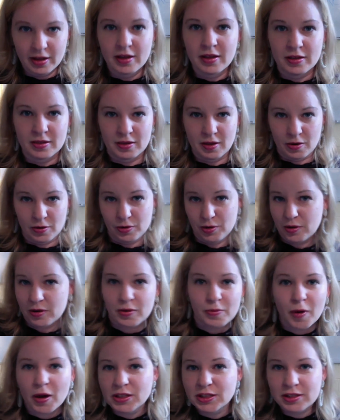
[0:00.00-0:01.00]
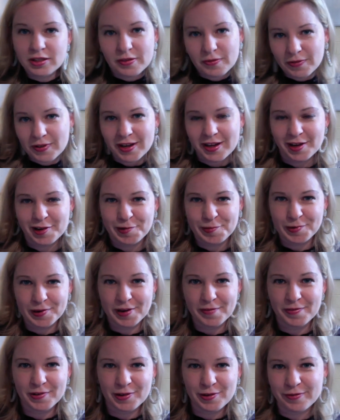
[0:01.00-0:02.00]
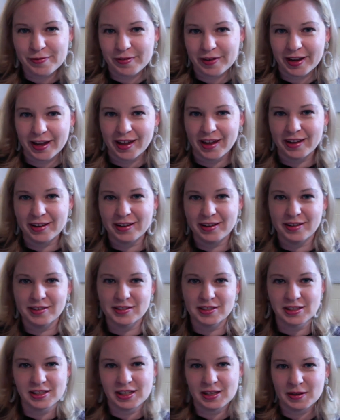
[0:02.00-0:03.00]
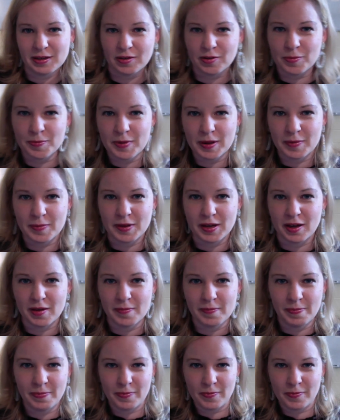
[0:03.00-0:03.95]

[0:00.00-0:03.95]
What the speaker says: So you can watch this video whenever you forget. You just need a little pick-me-up.